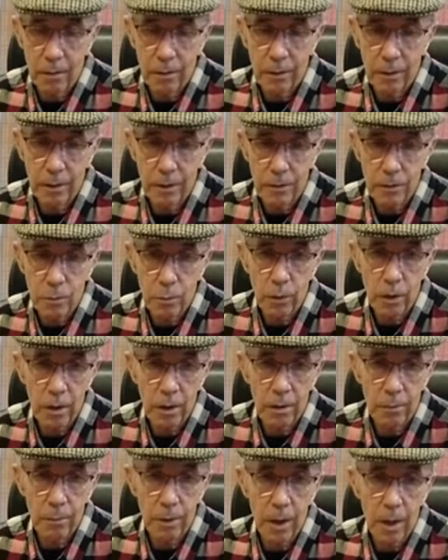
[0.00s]
and it's one of
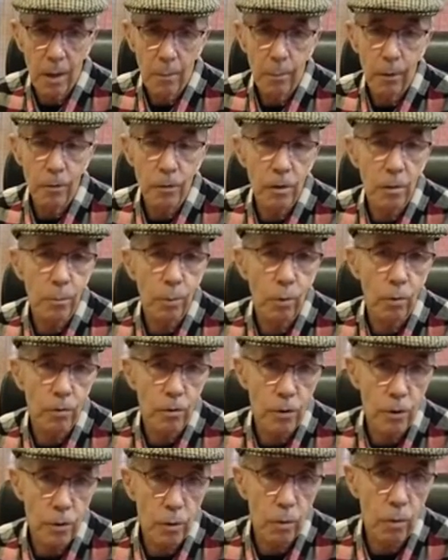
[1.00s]
the most important
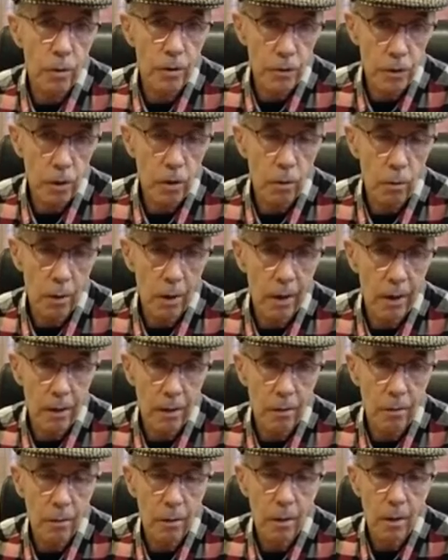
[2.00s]
stories in
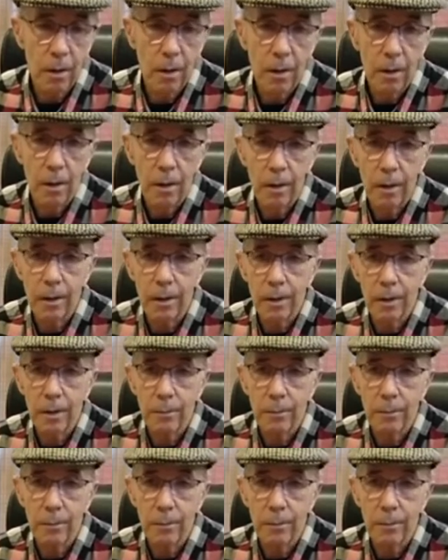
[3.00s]
Ohio, and